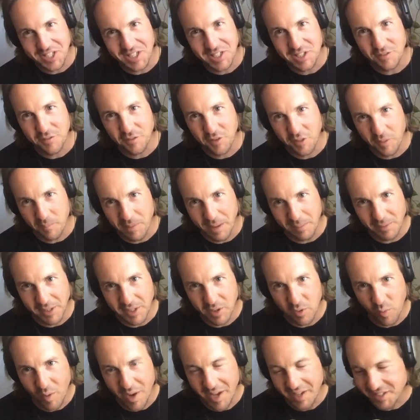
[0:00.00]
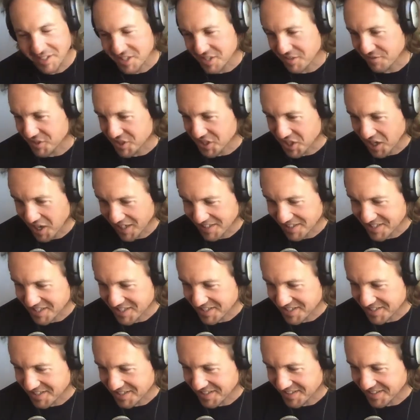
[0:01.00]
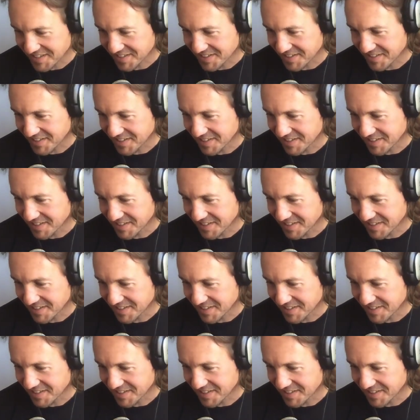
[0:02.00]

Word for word: National Centre for the Public Awareness of Science.